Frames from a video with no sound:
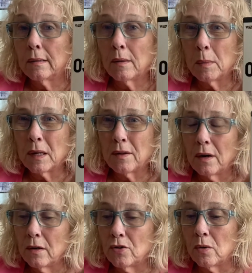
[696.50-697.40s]

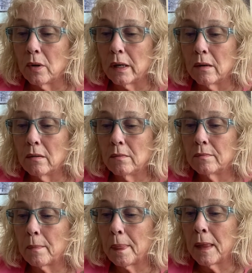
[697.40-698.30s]
Massage oil.
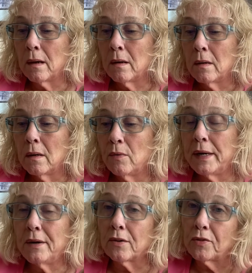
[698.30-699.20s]

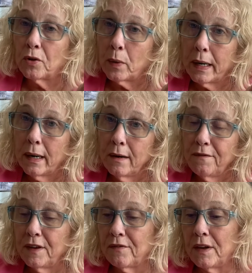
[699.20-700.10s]
Retails for
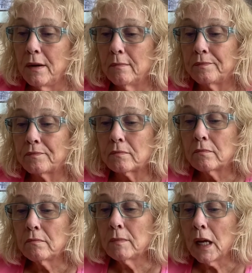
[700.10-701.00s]
$29.50.
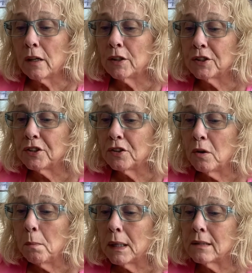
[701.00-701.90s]
Your
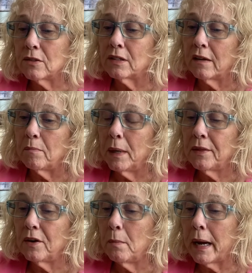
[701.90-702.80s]
muscles have met
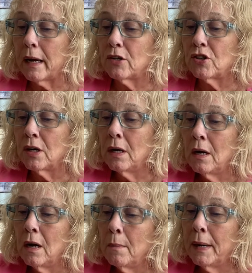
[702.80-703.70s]
their match.
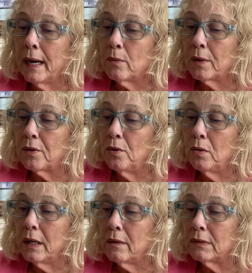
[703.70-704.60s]
Packed with
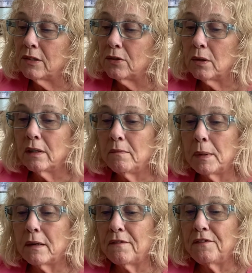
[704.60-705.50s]
cooling and restorative
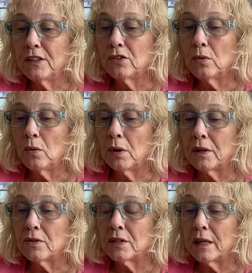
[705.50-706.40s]
beneficial
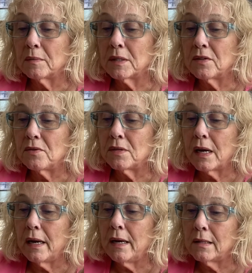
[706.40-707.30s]
oils to help soothe
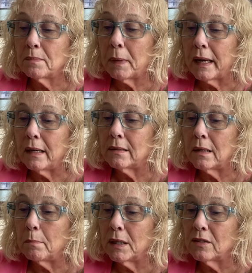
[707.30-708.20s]
aches, pains,
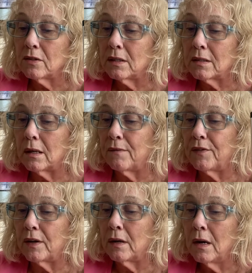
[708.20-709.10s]
and muscle
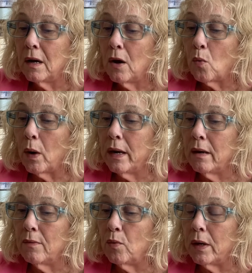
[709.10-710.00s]
discomfort. Way
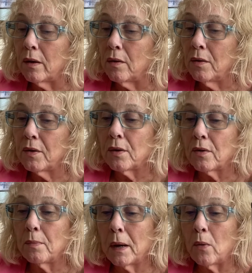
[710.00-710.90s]
of Will, so it's
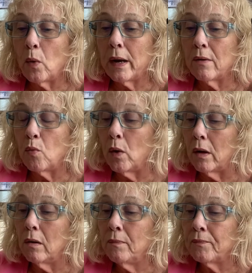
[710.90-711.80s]
by Way of Will.